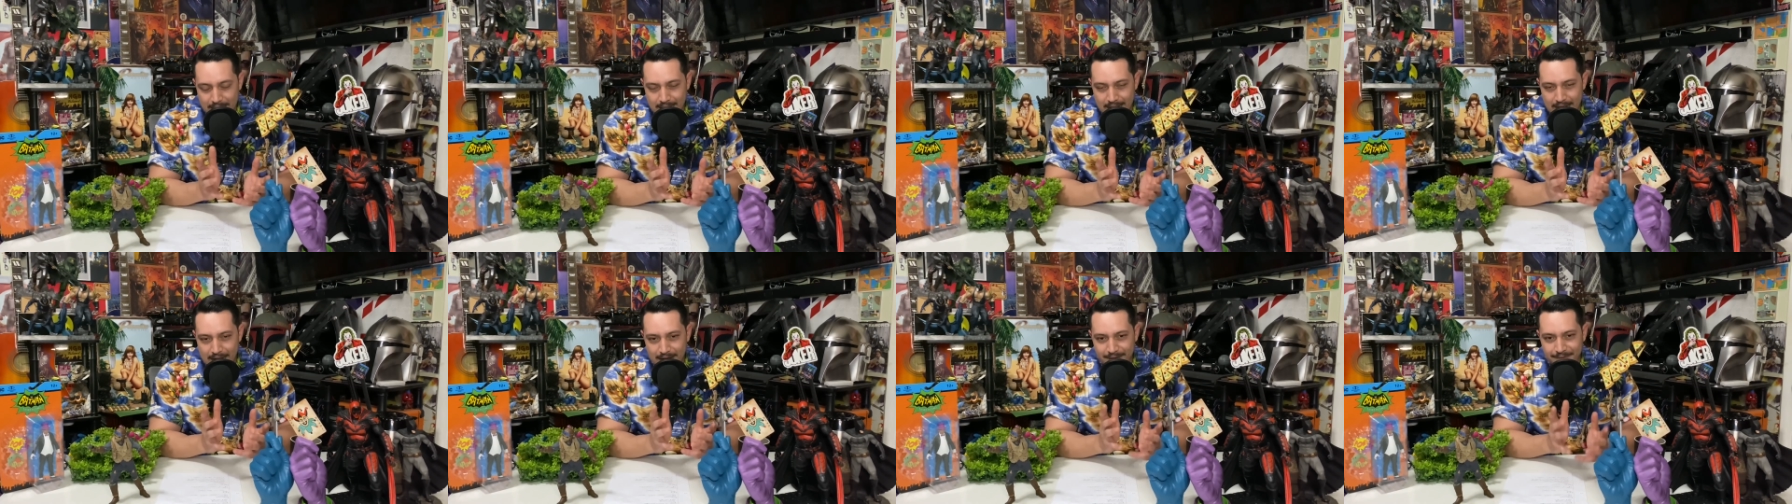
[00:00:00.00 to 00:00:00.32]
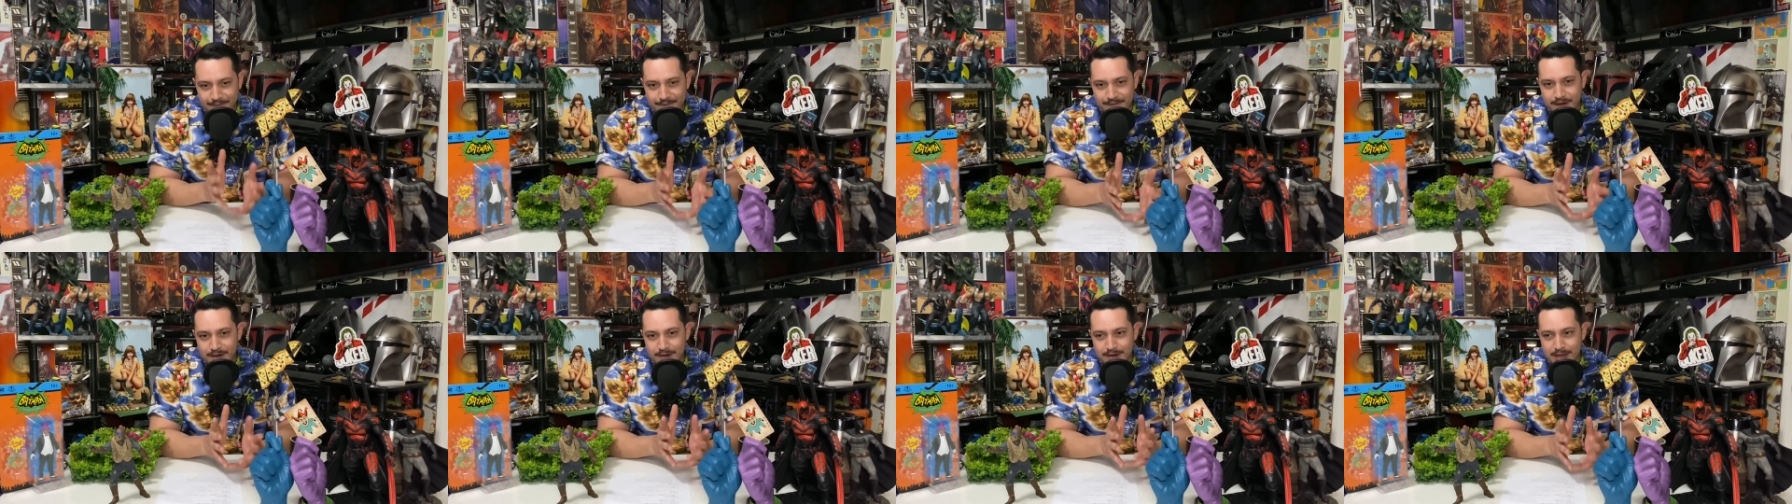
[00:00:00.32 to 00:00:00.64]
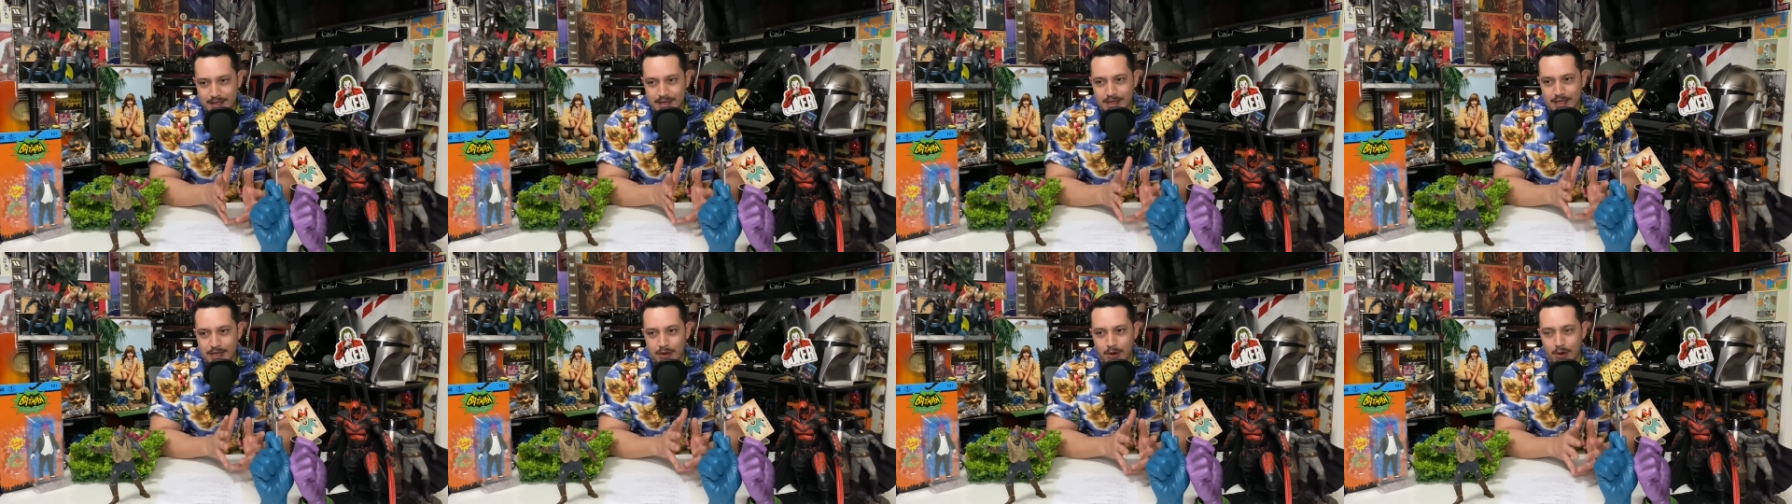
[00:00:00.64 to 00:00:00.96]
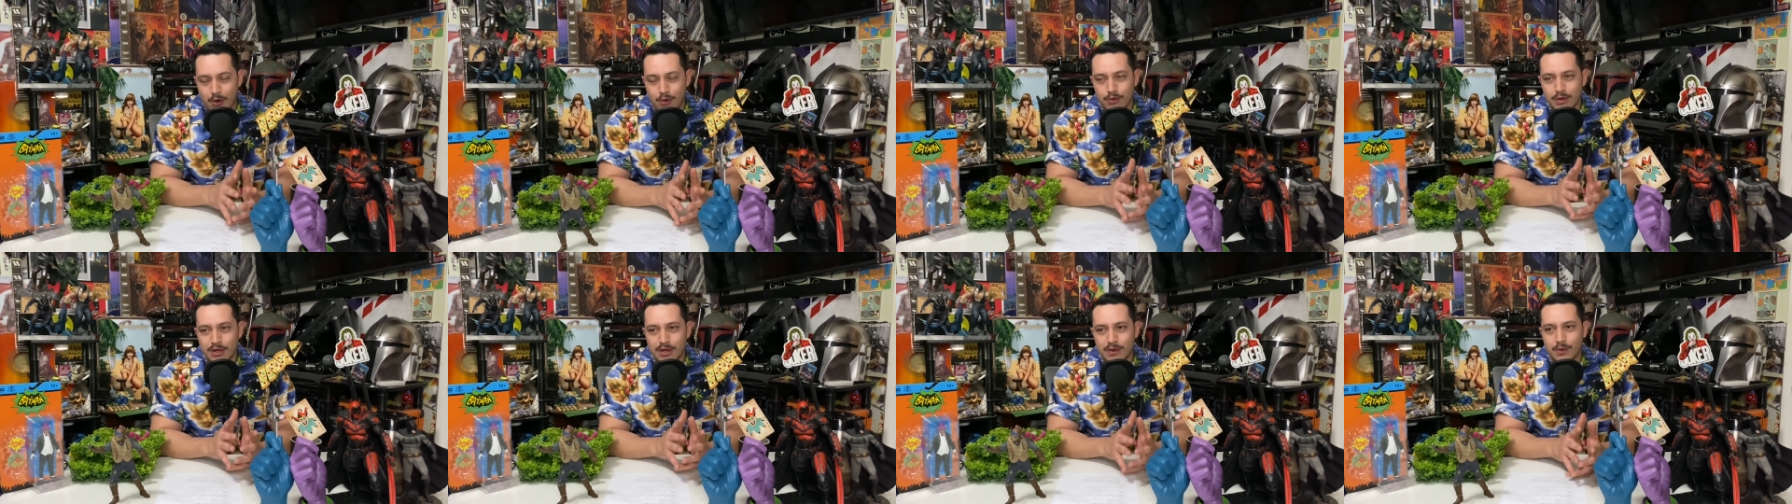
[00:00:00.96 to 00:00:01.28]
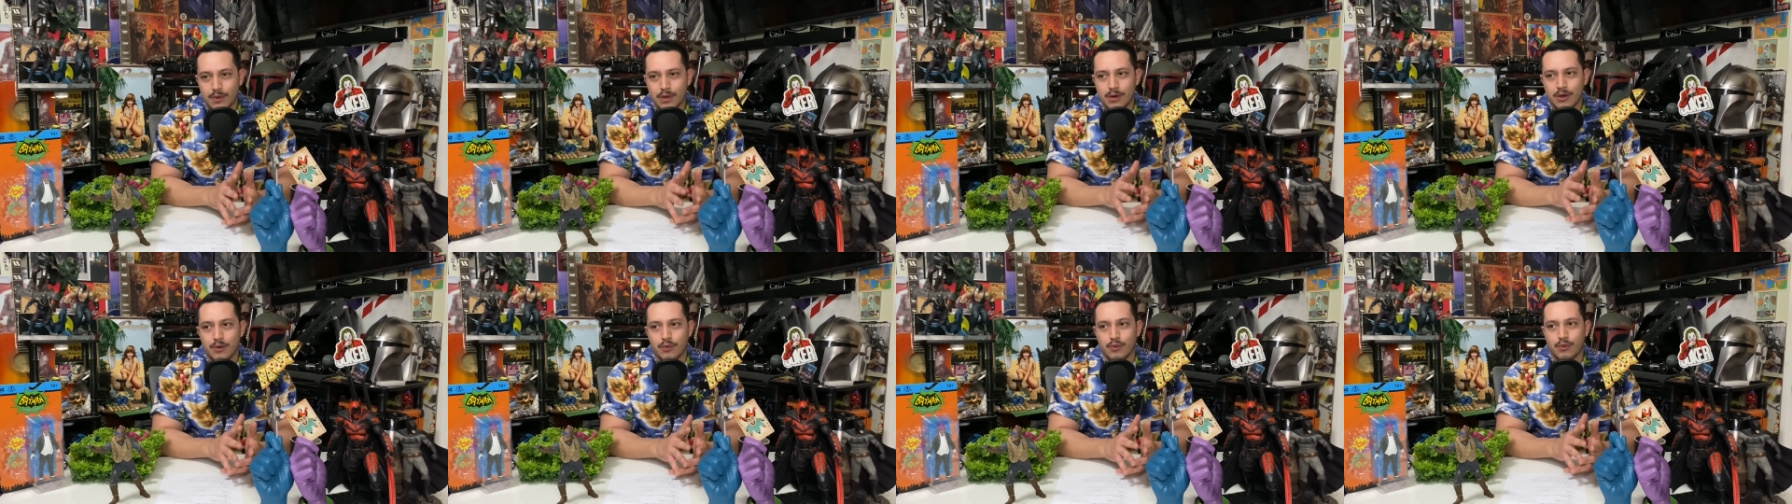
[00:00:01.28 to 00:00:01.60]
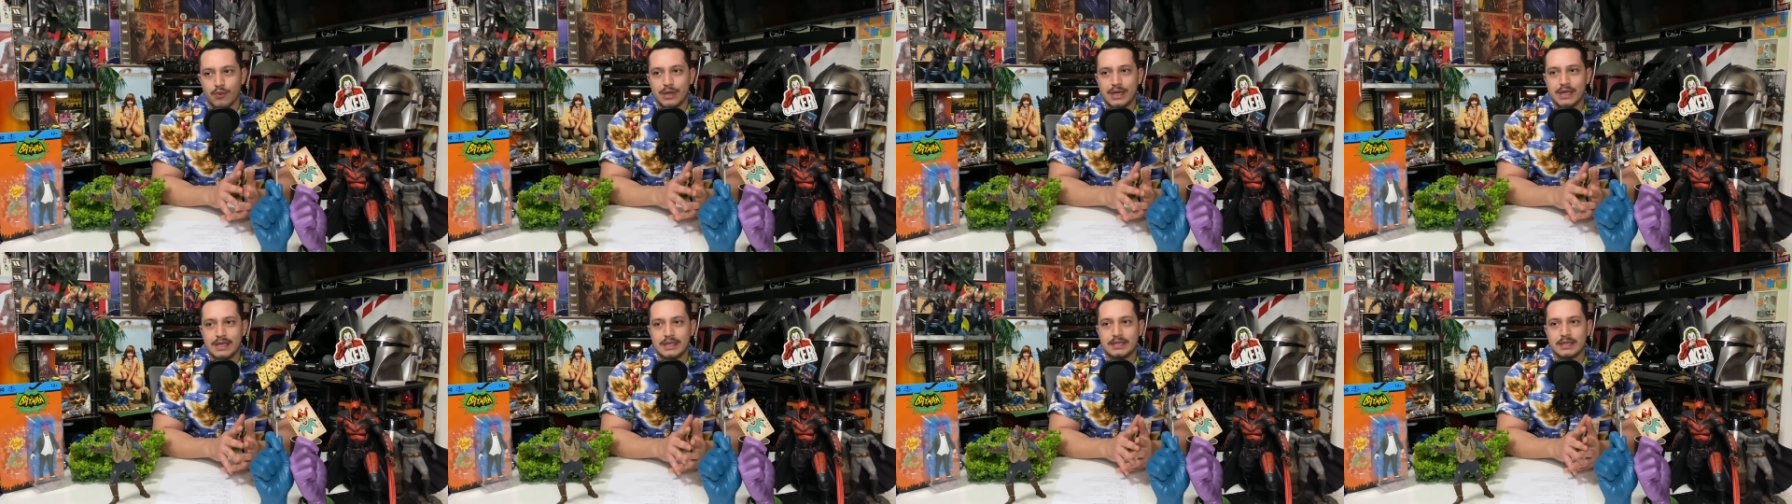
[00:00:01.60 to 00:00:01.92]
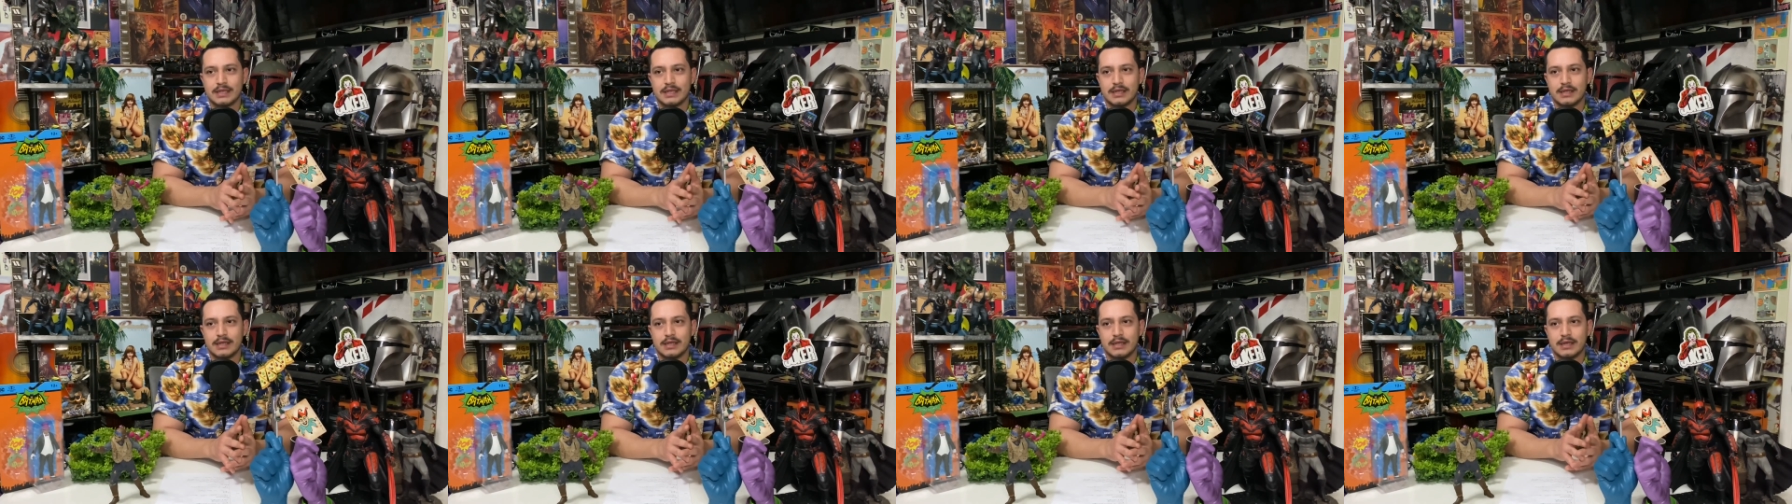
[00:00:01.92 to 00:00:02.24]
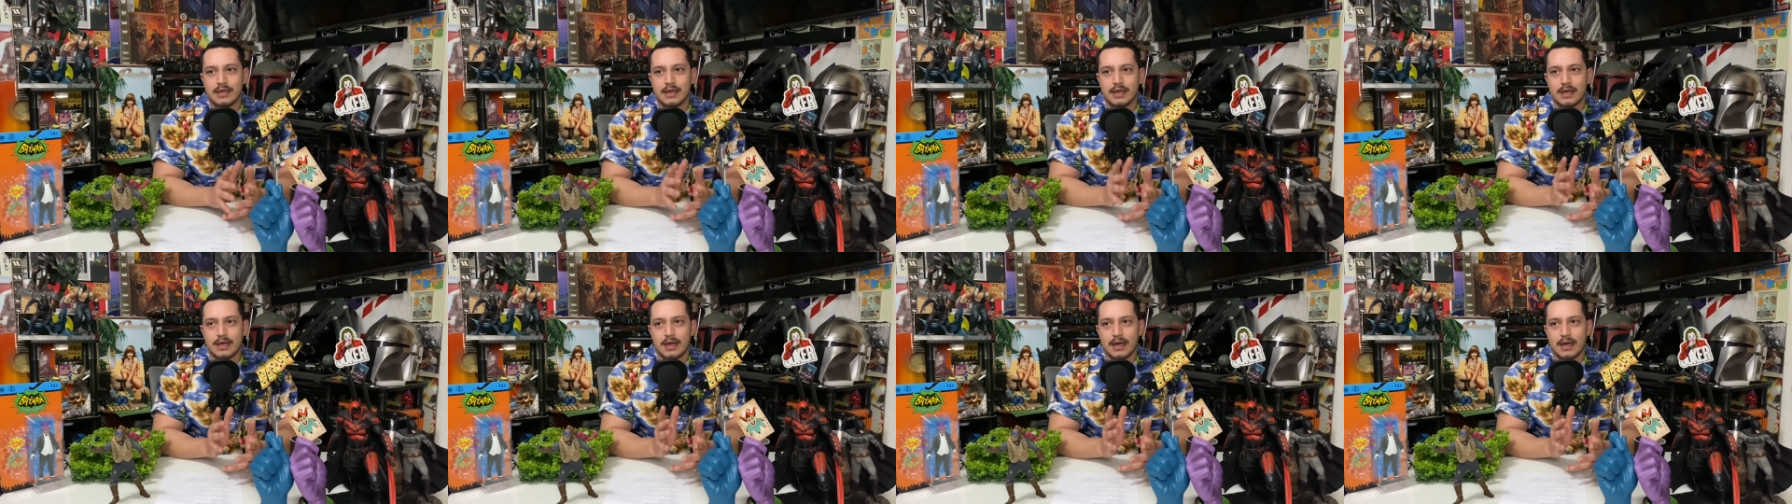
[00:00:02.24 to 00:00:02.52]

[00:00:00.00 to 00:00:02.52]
I feel like the only real reason